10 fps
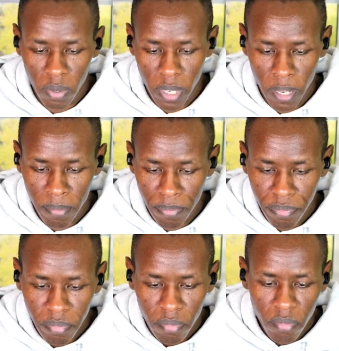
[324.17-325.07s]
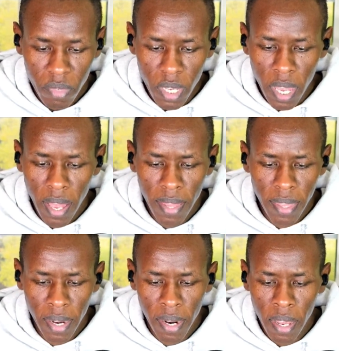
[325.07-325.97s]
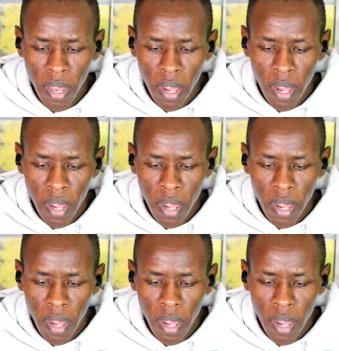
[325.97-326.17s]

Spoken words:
okay? And then